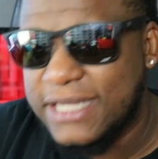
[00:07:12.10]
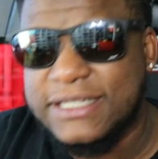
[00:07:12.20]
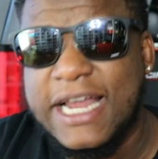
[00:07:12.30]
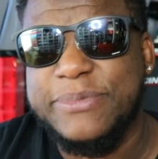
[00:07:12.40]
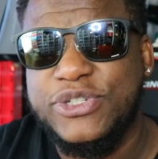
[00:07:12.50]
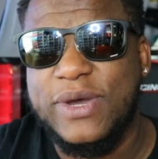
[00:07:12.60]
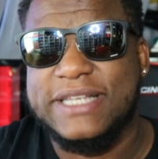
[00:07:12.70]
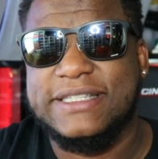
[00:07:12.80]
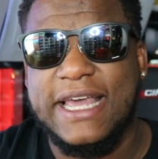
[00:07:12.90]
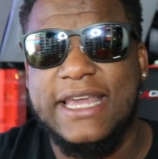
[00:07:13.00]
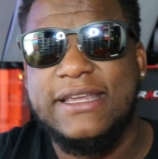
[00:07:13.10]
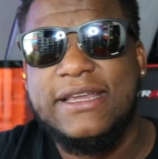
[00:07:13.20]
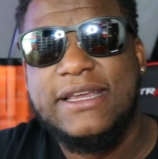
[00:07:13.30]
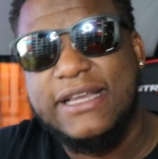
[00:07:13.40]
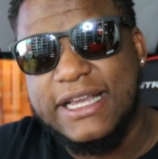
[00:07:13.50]
Snipes USA,
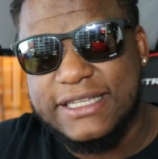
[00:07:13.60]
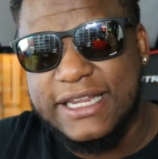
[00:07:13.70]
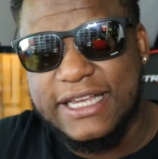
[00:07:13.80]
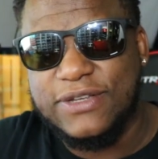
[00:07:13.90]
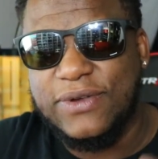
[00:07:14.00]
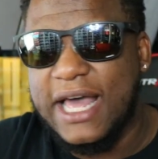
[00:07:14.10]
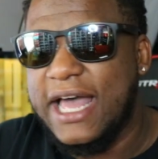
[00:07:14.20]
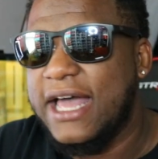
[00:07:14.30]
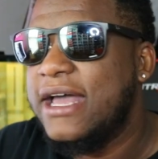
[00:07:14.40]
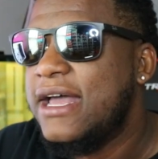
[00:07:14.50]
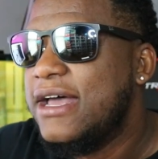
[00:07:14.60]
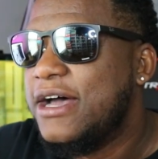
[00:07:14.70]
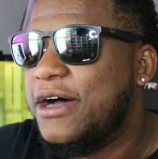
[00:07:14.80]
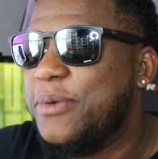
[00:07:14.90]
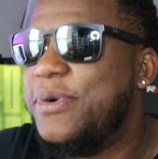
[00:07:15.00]
as it is online.
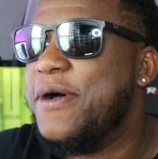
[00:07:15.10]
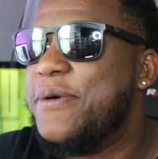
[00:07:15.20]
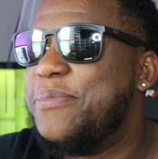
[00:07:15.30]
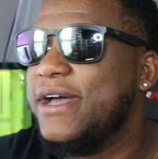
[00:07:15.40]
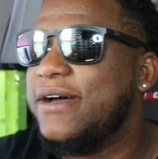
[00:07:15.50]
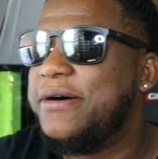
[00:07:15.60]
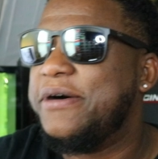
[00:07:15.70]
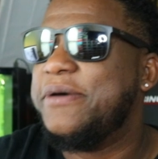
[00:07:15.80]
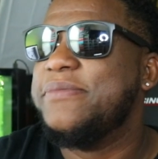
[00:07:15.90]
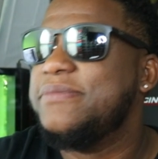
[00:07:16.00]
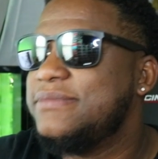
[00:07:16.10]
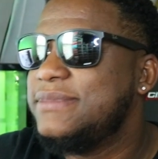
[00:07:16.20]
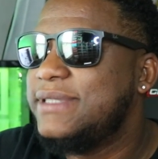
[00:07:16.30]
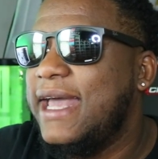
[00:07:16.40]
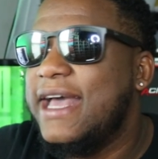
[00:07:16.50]
But
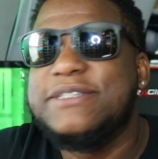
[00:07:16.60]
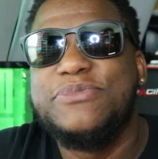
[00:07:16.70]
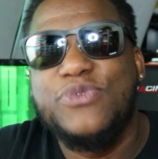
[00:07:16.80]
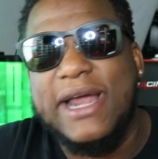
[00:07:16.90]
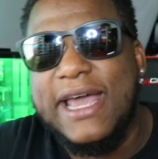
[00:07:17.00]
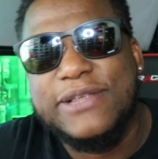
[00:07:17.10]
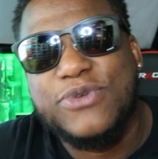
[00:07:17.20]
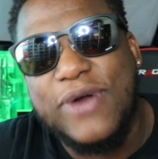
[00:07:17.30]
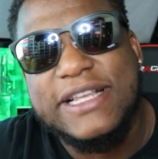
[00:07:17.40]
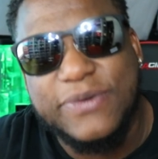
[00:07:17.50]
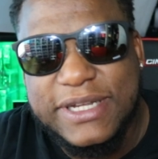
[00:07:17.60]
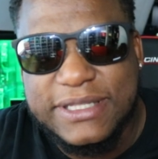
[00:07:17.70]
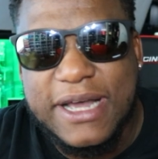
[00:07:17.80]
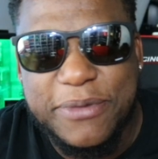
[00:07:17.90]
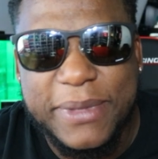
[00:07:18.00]
they had some crazy
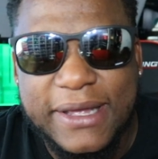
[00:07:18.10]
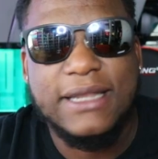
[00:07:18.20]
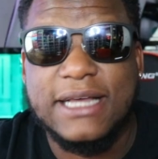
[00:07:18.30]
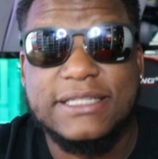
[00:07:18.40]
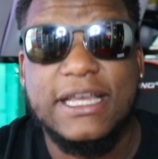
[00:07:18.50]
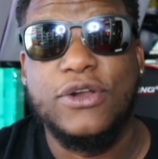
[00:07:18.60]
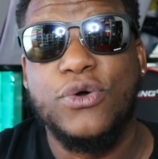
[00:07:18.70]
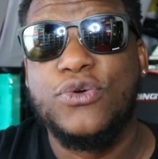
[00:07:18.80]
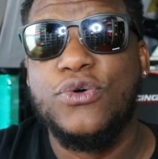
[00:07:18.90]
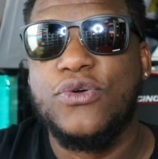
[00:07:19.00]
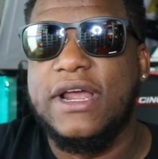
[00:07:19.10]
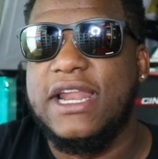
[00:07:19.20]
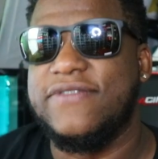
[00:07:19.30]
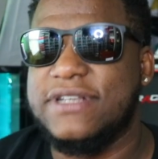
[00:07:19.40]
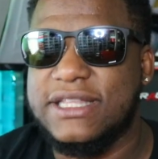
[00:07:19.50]
restock, man. Like I said, no cool grade
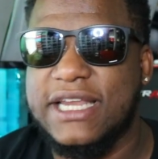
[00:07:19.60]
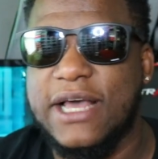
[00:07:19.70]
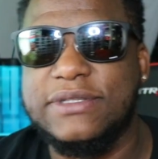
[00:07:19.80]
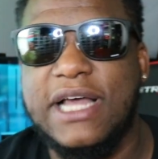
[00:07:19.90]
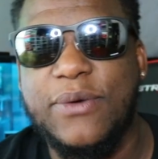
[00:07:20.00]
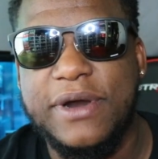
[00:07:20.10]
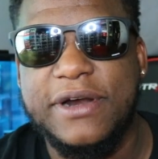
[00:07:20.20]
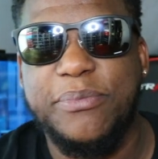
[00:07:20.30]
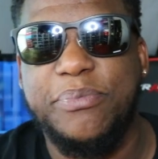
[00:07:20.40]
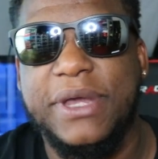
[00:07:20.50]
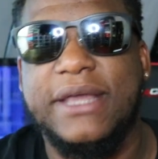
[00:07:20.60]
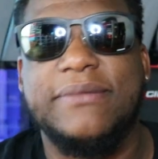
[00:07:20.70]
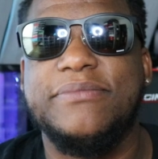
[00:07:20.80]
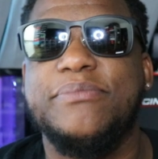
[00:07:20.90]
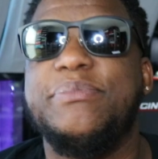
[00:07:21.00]
11s. I think that was like one of
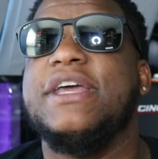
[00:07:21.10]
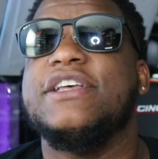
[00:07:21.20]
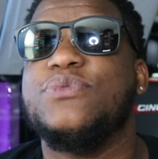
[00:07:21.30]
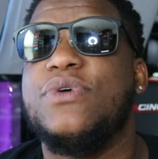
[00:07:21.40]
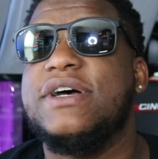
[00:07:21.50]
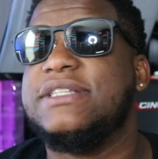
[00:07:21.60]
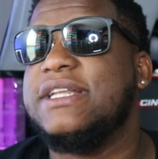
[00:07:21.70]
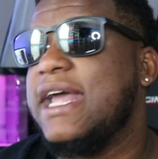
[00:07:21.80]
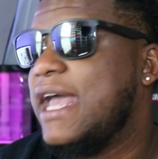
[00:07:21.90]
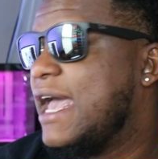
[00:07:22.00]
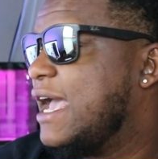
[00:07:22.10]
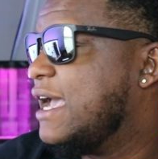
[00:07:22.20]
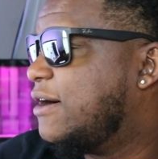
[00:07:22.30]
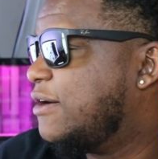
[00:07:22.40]
the biggest ones that they had.